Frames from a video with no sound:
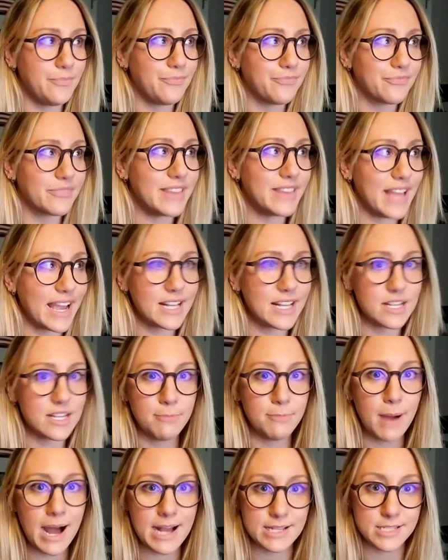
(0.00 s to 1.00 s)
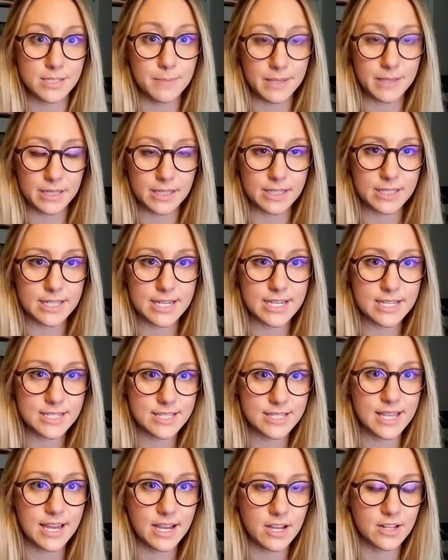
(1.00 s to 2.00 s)
negative possibilities
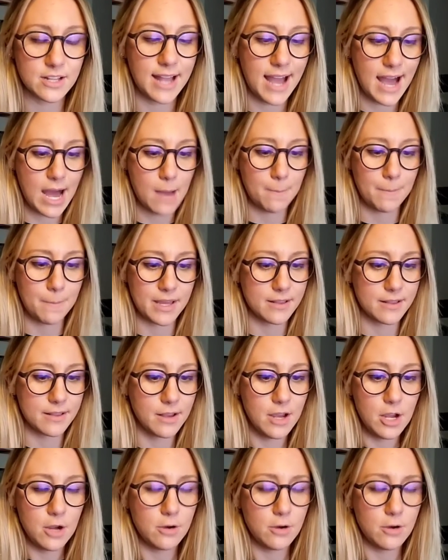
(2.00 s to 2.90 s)
that could happen.